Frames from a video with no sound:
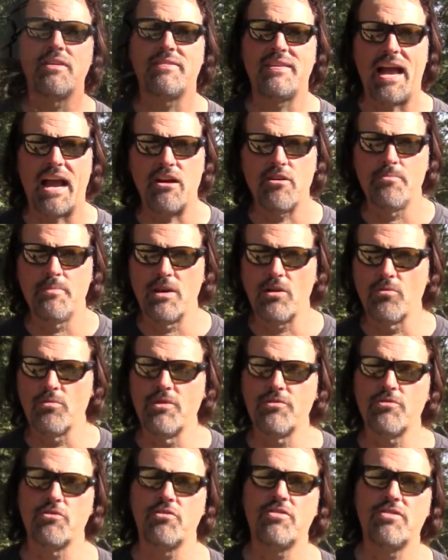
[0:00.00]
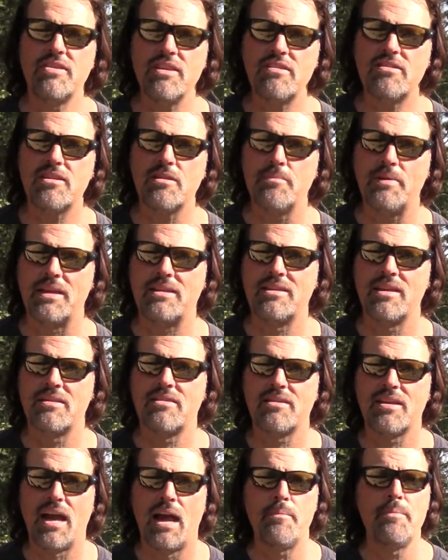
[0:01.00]
the Sacramento River system at
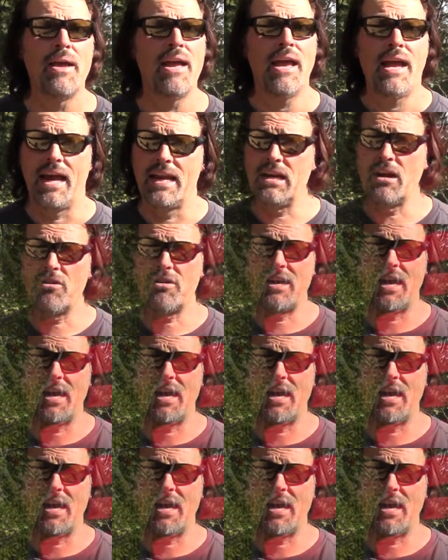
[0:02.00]
this time, and they're